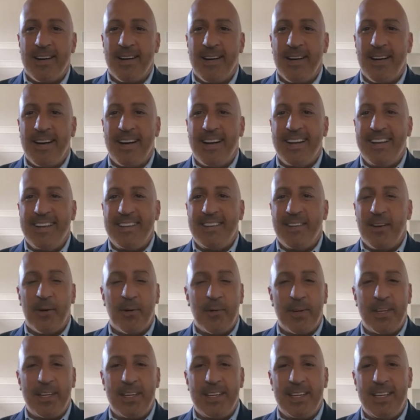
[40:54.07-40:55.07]

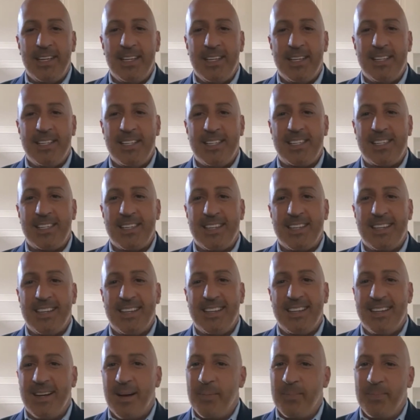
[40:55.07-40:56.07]
he is,
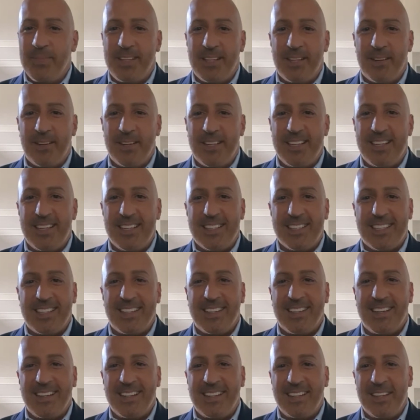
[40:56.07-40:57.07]
yep, there he is
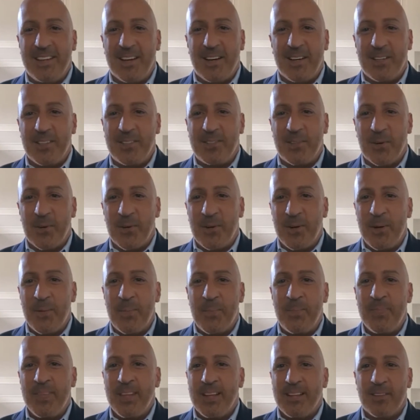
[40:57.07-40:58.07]
at the auditorium.
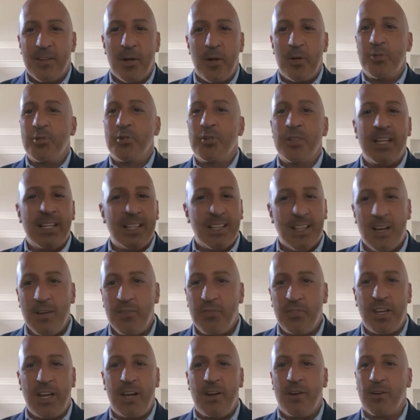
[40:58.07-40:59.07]
Larger than
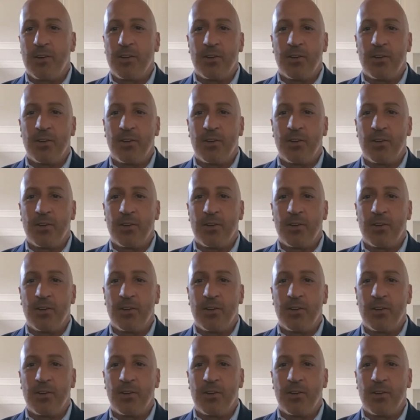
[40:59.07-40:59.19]
life character.